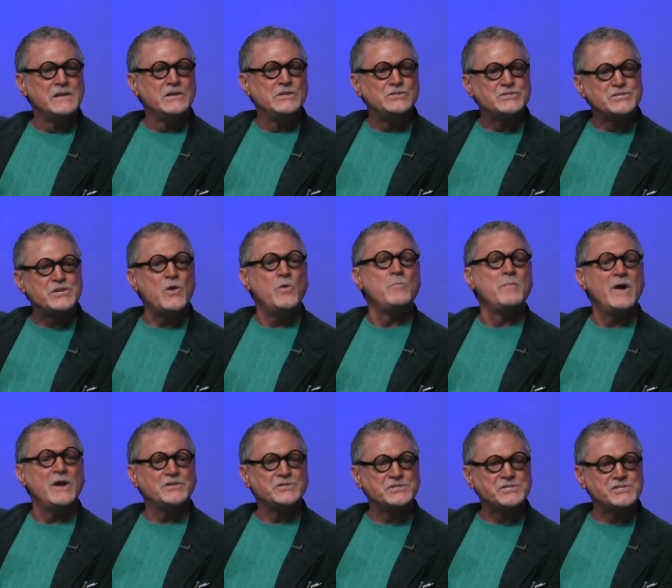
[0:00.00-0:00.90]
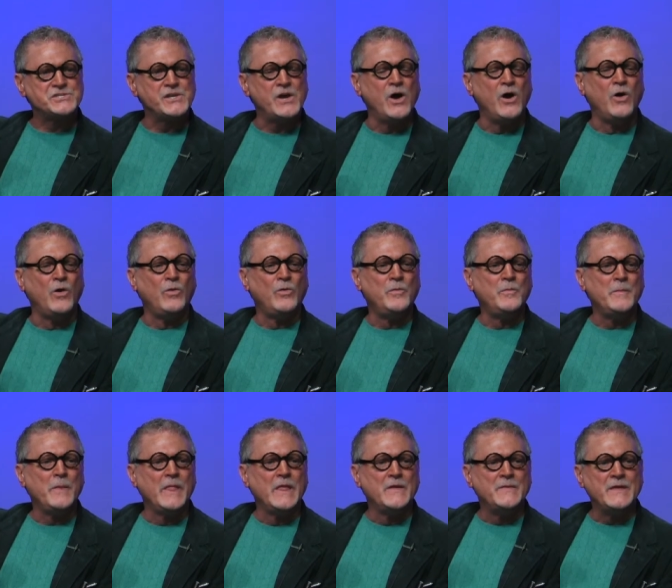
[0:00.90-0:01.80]
So much so
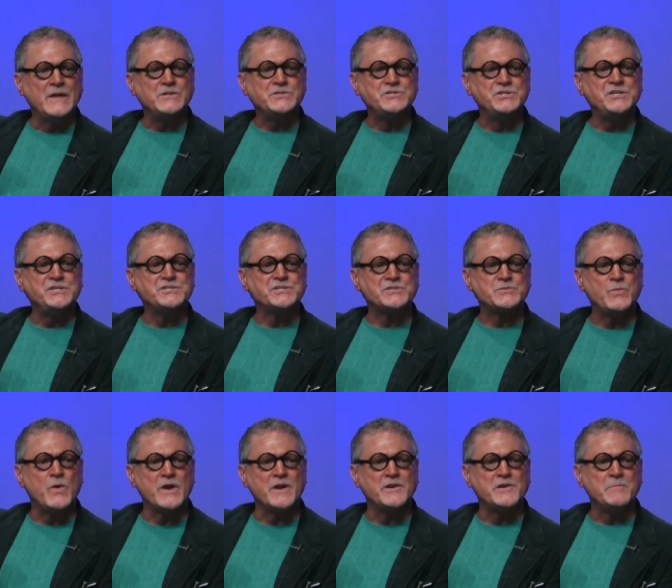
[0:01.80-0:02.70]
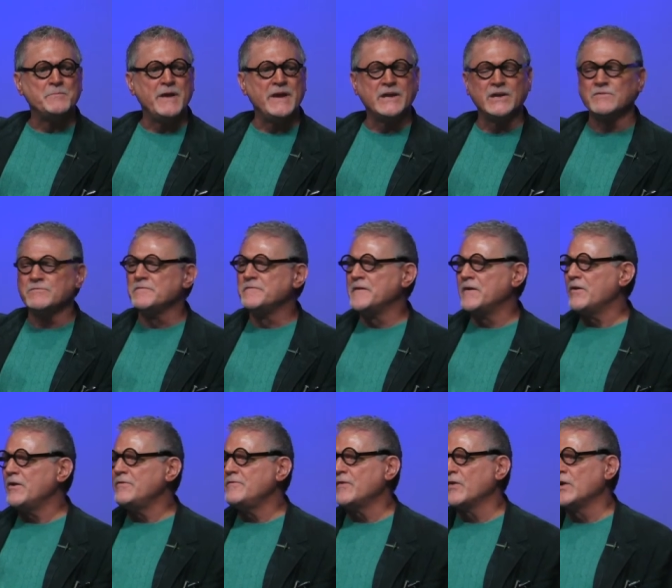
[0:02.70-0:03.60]
that Jesus wanted to make it
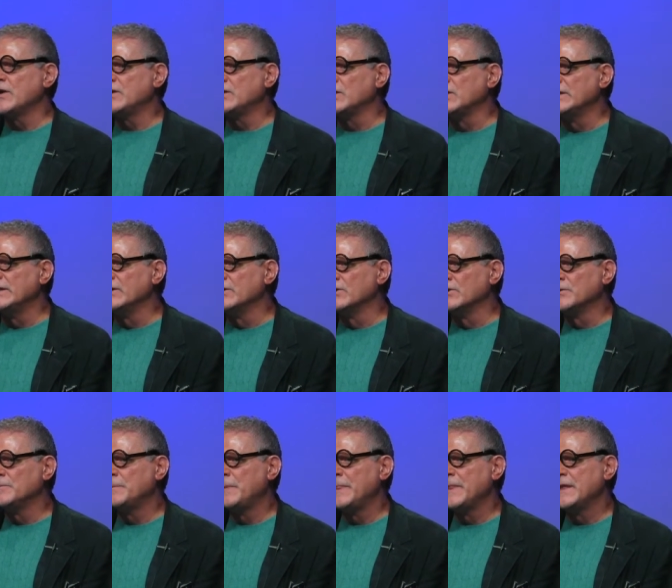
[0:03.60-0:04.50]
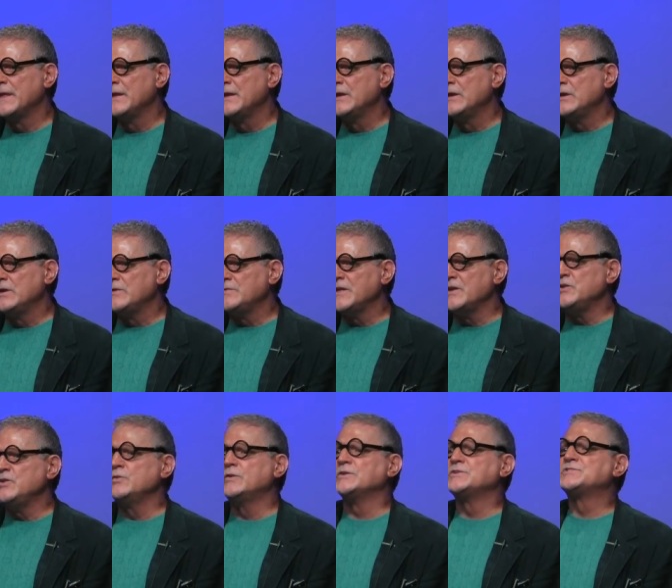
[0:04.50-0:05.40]
very, very clear that
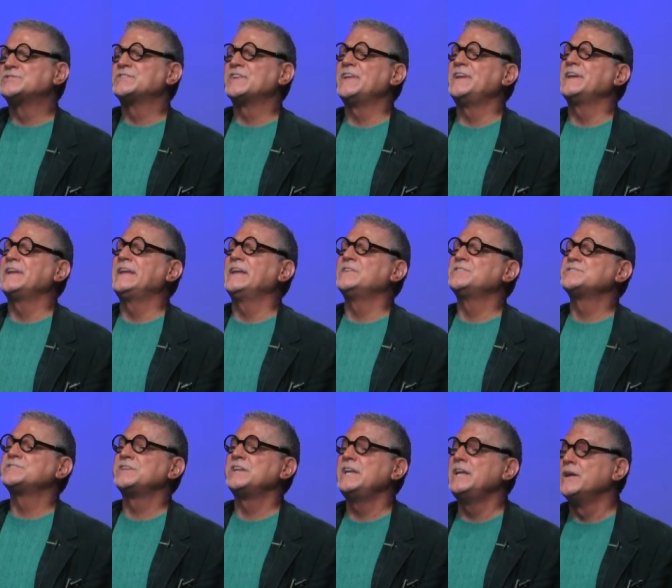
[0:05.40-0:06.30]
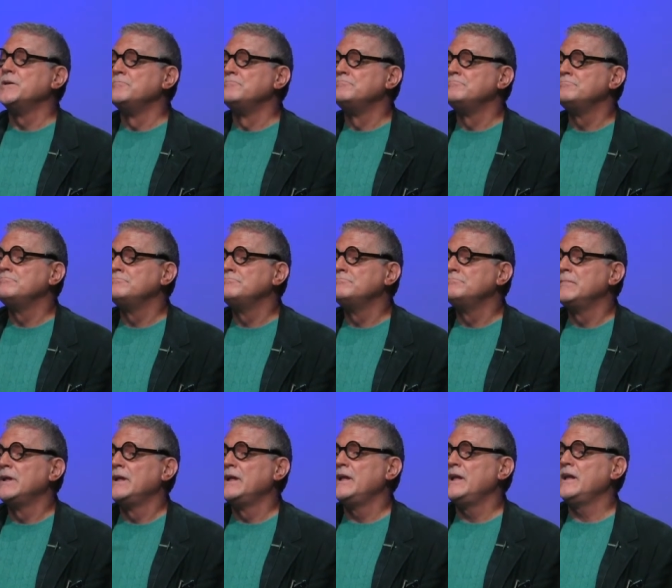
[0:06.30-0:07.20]
you could sin against him
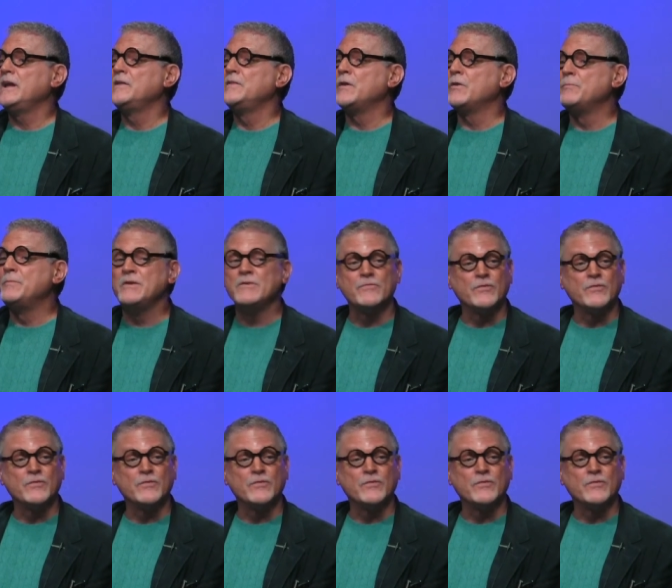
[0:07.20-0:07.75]
and there'd be